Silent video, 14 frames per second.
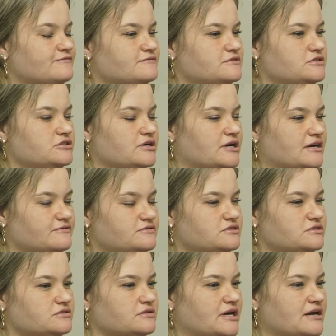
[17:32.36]
you have
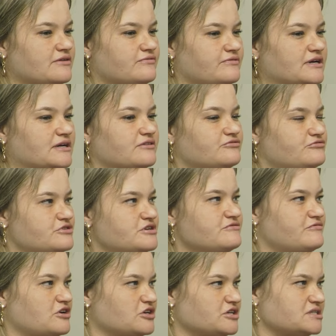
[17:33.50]
to have like a free
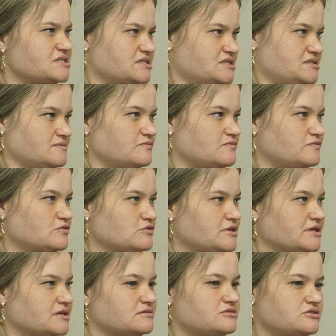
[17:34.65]
flowing system for
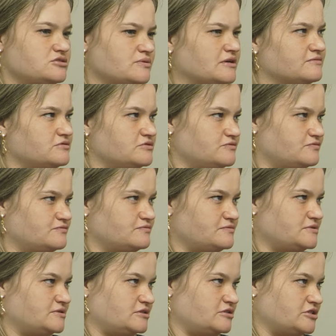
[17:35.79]
a 12 to
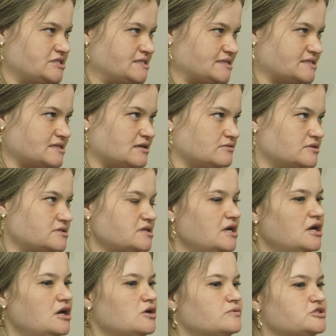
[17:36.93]
36 hours,
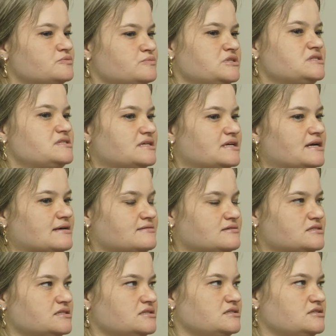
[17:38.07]
which means the
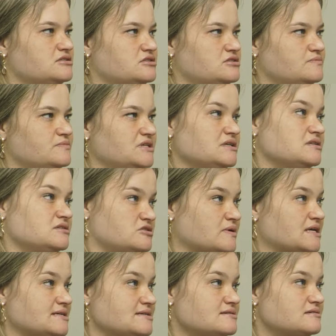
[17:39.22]
catheter needs to be
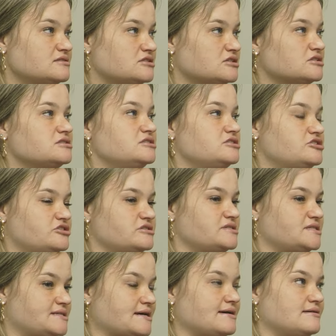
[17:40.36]
indwelling. So it needs to
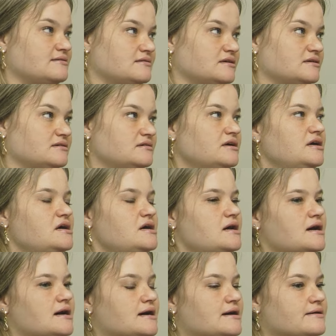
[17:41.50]
stay there.
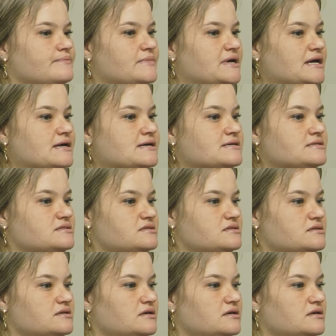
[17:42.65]
And